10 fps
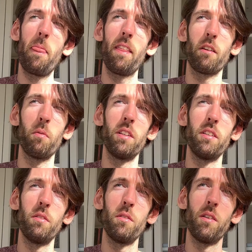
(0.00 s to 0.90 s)
like when
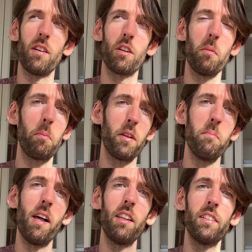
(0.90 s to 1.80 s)
you come up with a
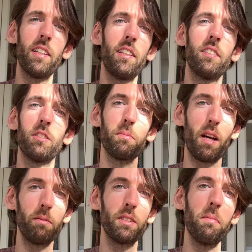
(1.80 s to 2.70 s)
melody,
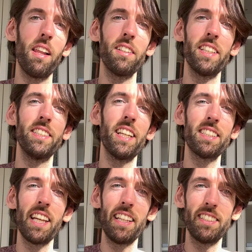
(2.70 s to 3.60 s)
sometimes the melody
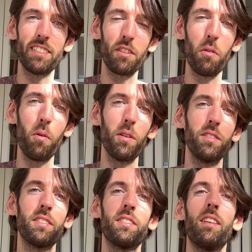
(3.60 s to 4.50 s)
dictates the
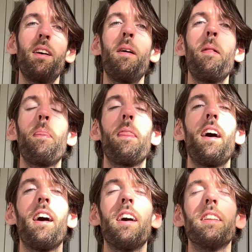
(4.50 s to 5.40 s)
chords,
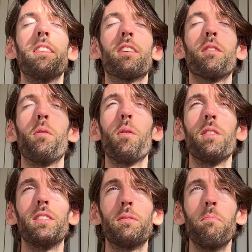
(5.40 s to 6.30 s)
and the
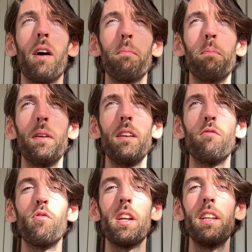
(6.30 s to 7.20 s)
chords might be
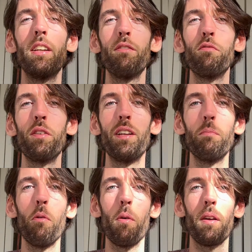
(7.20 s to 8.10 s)
really, really
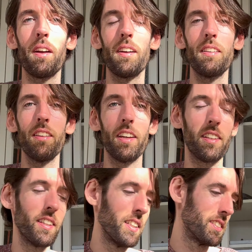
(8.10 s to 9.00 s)
boring,
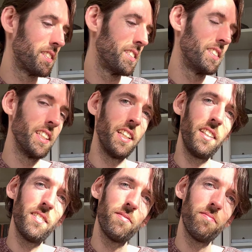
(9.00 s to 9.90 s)
like this D.